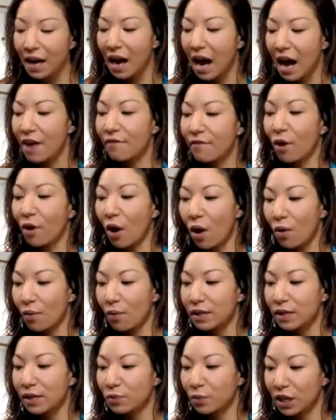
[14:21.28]
I've
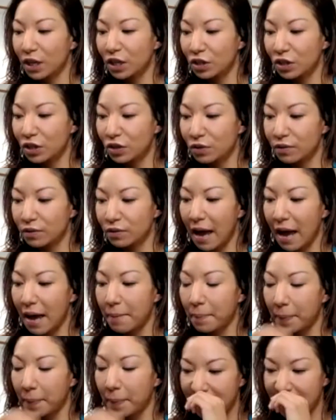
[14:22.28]
always wanted to do that,
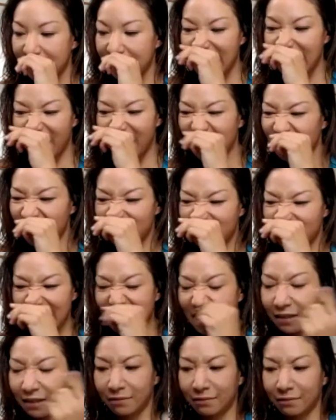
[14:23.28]
but now I don't think